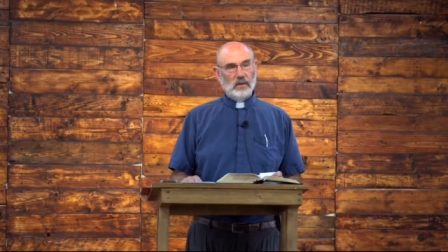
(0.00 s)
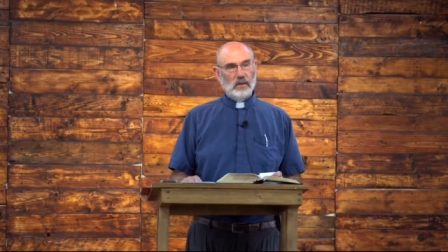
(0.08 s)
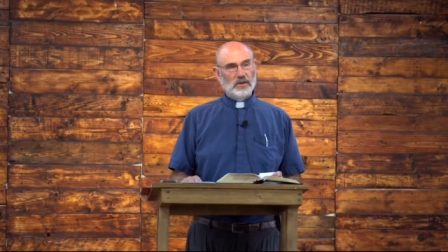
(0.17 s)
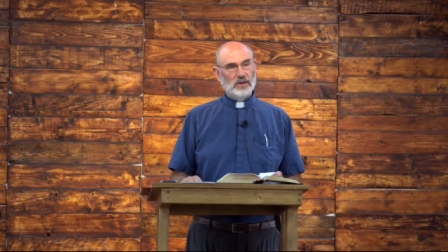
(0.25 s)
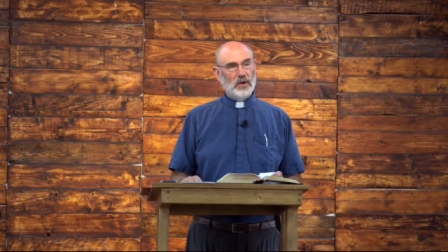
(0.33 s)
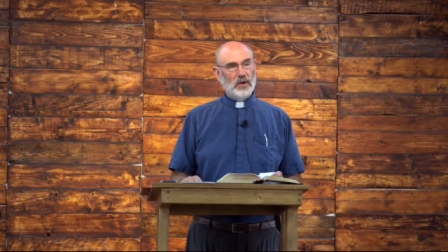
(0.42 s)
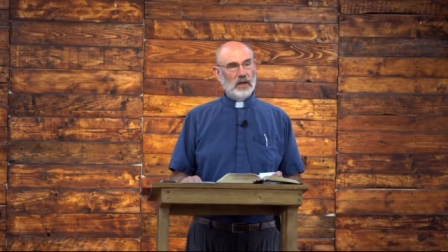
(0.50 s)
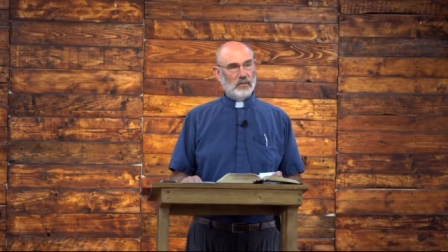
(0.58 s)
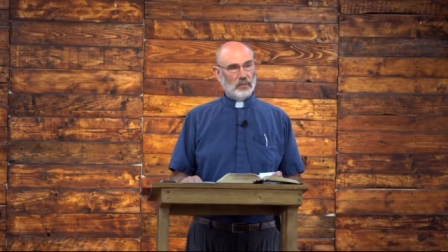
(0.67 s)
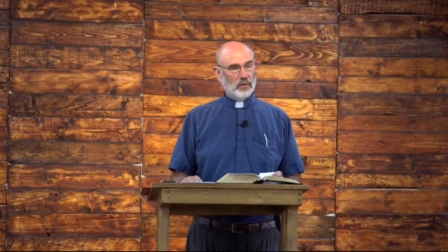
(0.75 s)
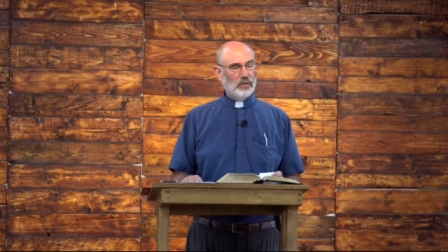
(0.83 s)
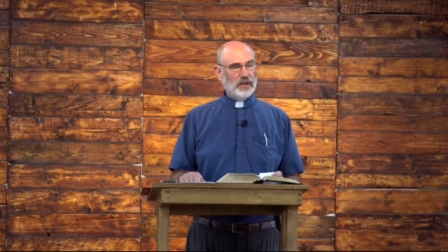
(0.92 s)
so he can
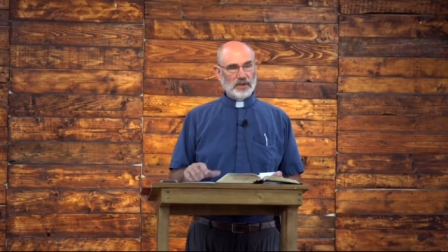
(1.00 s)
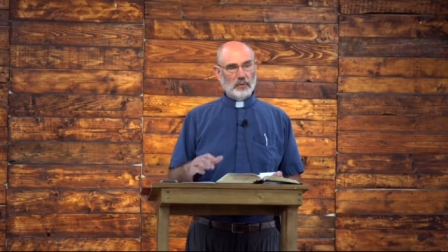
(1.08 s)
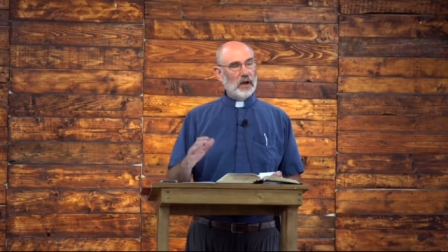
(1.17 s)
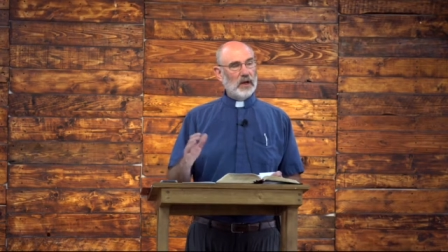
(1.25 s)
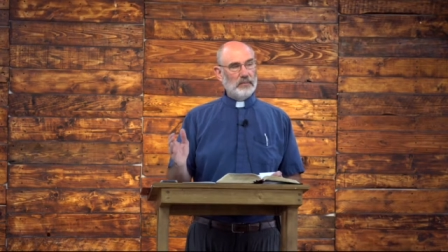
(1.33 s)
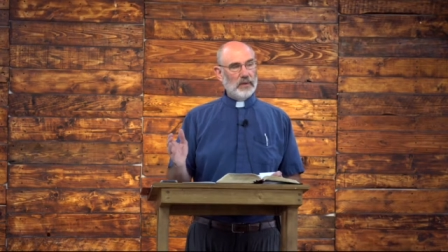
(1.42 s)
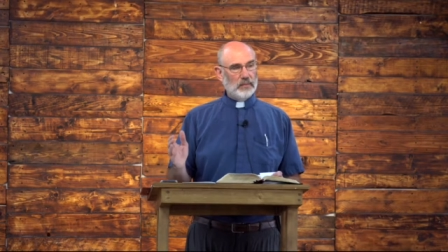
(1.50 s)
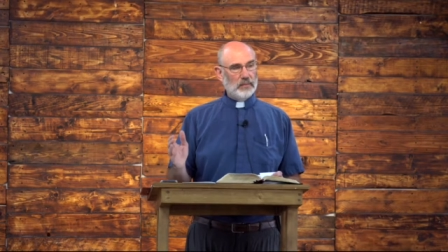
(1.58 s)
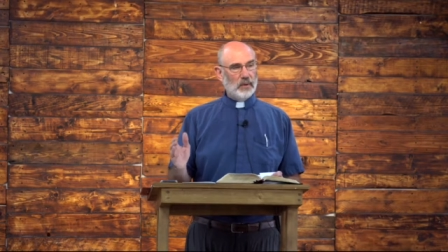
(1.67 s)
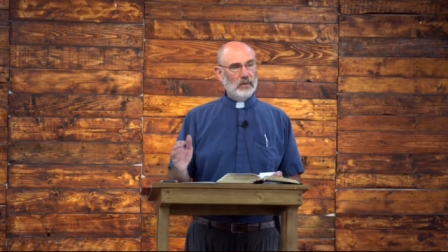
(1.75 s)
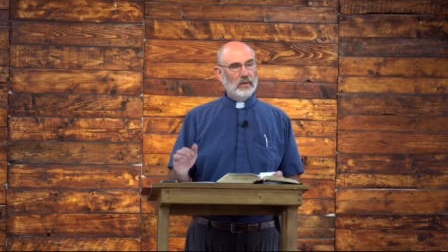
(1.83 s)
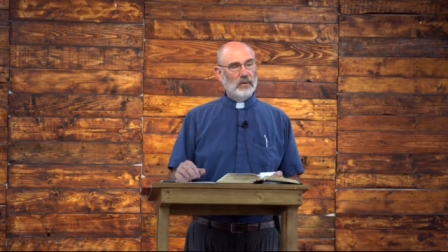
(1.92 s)
rule this great
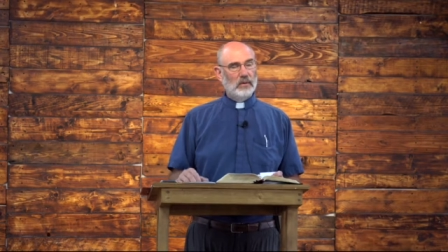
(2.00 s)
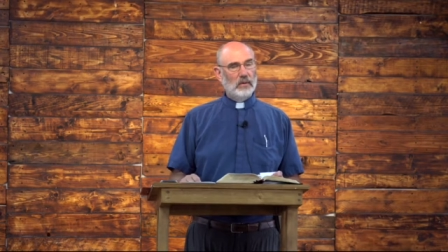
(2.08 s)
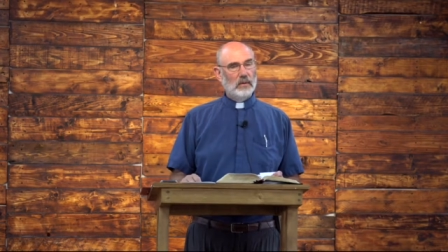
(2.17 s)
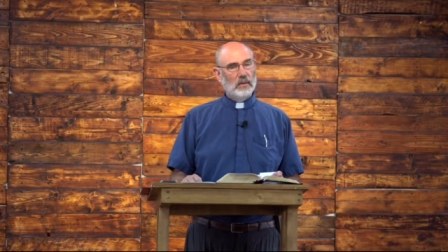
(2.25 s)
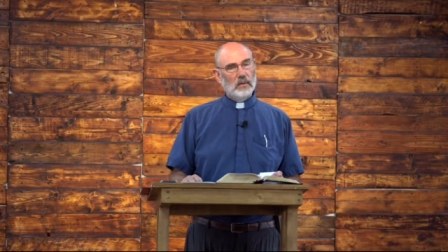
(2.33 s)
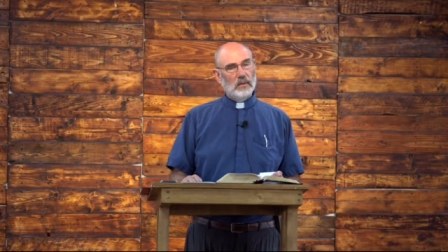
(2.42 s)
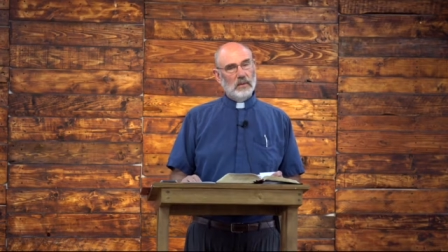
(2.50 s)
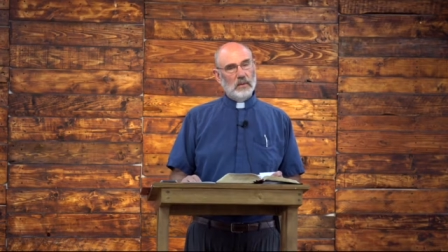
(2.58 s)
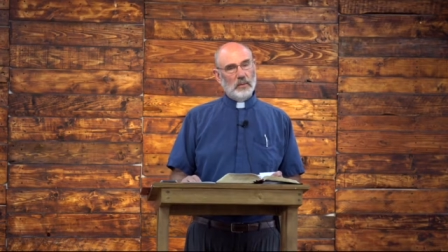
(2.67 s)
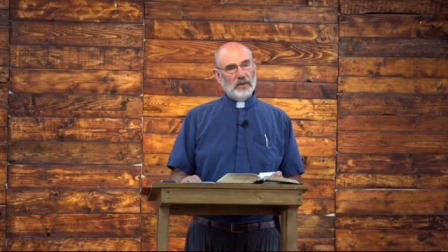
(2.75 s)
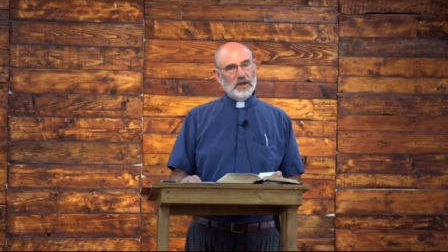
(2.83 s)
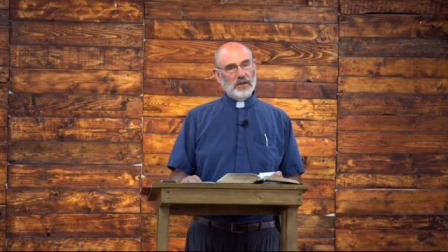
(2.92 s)
people,
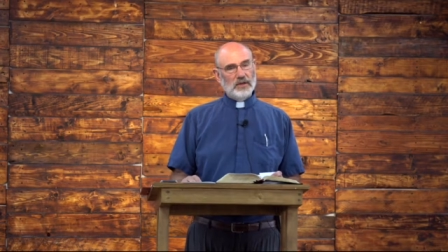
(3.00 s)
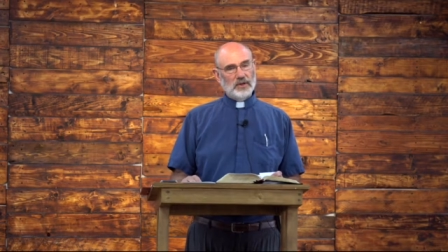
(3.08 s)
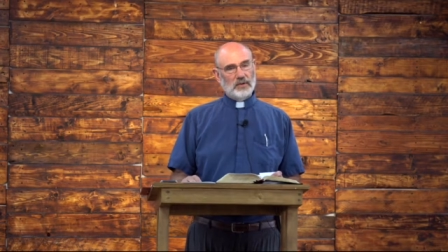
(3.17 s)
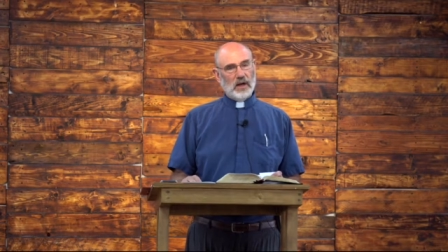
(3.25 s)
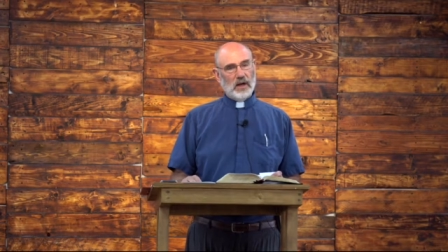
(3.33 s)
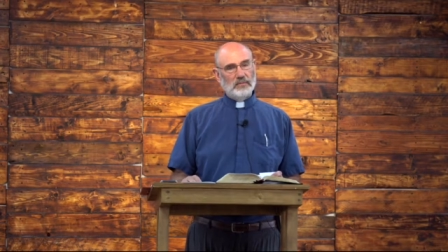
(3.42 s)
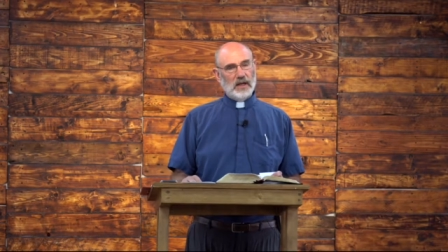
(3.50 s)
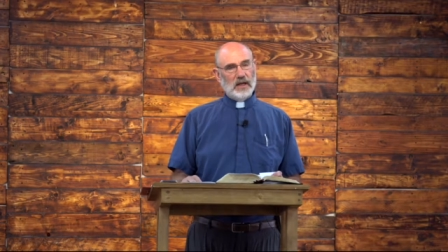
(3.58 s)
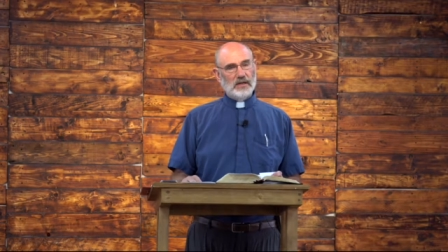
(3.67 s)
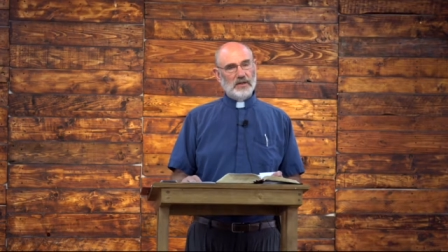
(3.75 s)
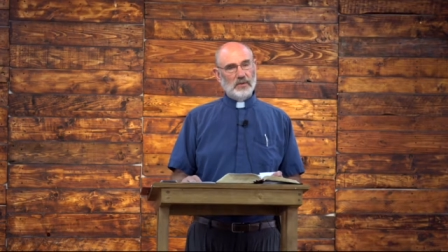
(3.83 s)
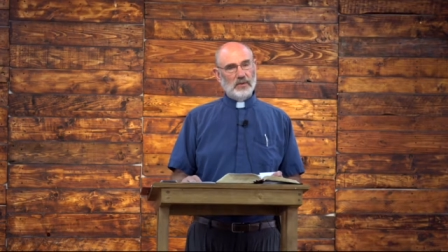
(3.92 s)
which he describes
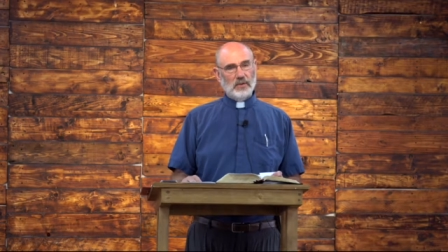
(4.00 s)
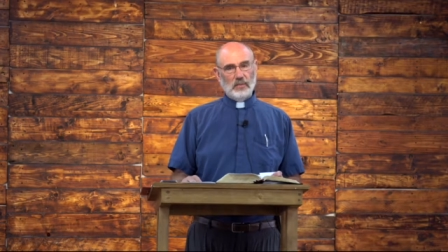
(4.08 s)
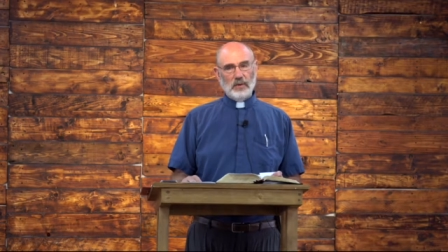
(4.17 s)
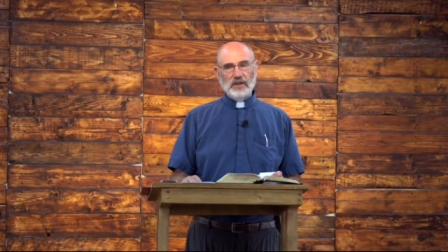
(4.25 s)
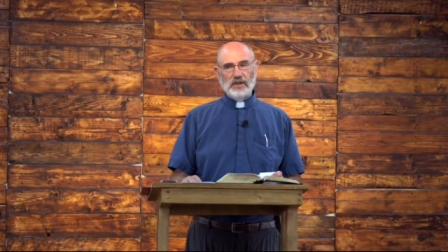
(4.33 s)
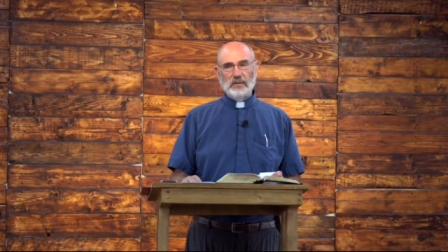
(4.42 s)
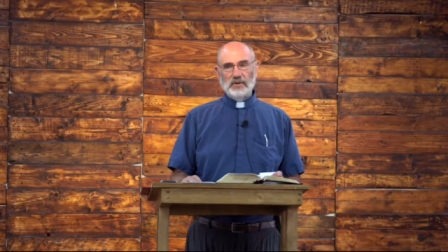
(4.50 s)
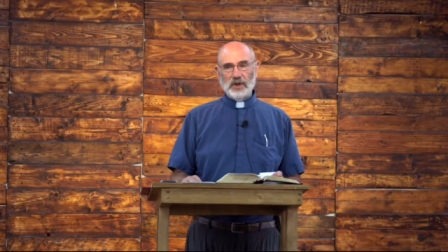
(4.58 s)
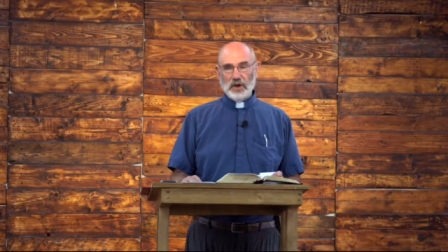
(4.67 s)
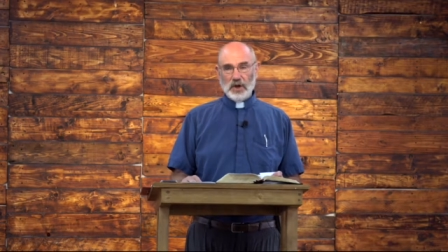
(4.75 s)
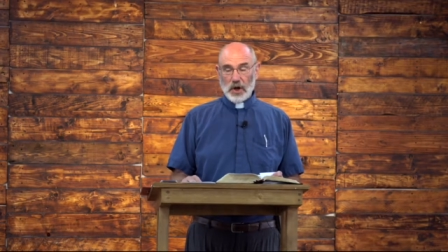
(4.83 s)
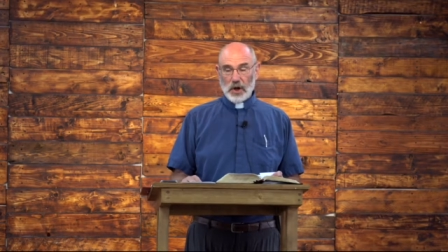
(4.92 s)
as the wisdom to
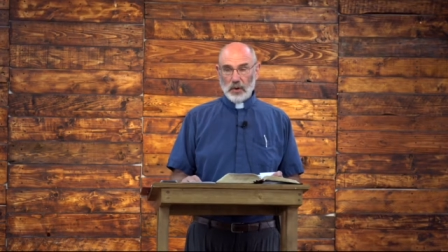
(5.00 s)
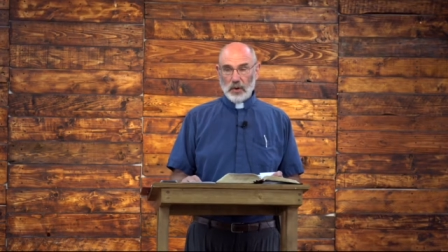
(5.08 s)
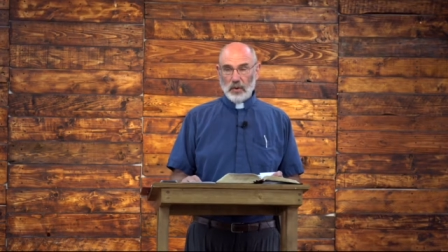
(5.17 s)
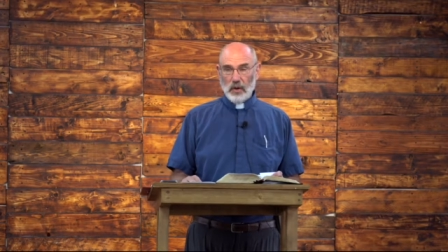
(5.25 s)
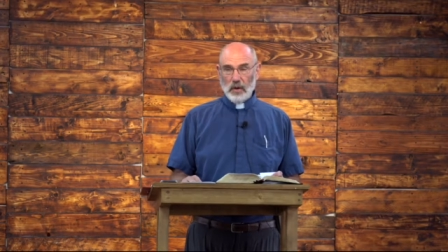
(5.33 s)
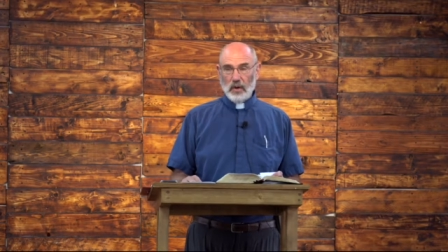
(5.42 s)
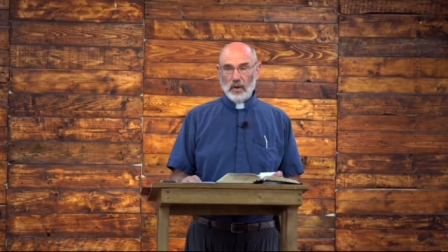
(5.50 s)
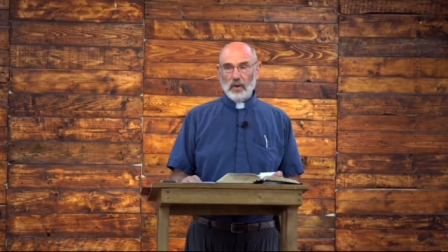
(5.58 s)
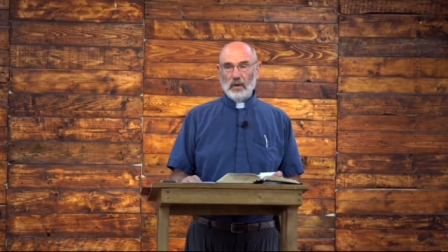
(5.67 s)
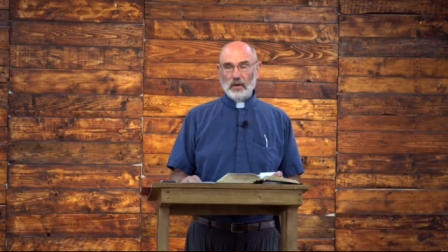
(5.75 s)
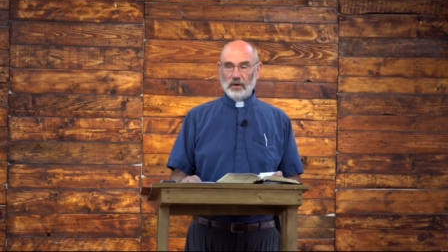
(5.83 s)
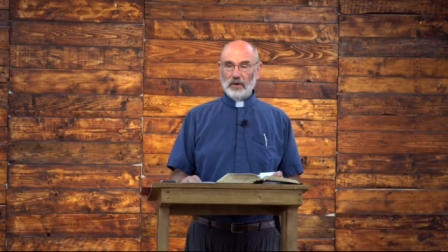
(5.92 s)
know
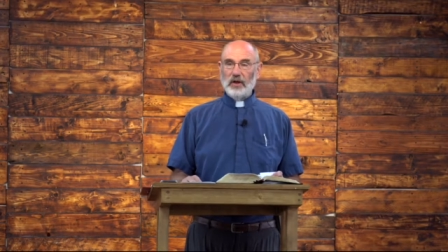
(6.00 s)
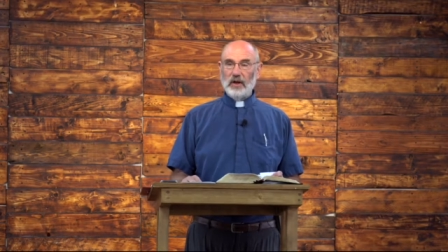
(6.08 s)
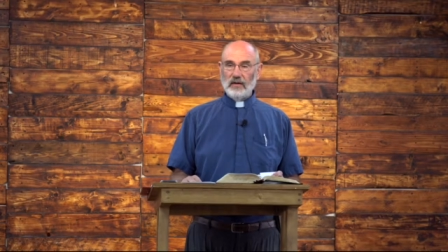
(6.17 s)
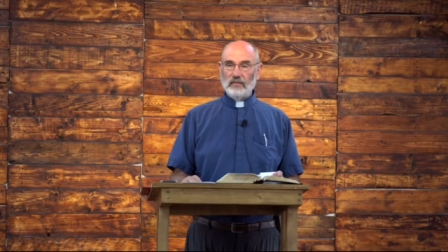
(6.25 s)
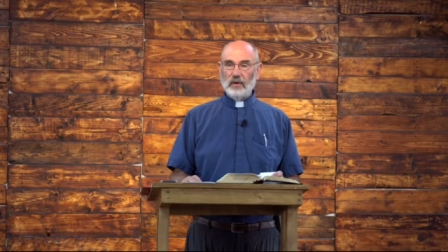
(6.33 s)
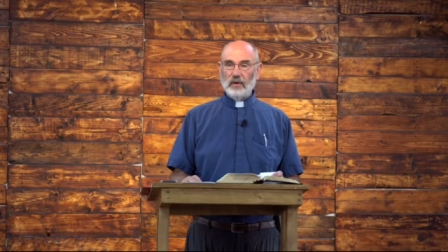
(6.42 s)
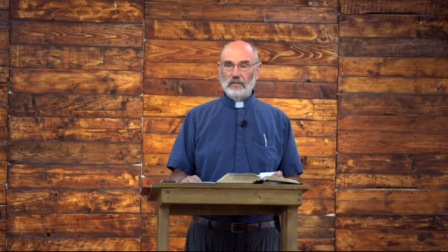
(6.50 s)
good and evil.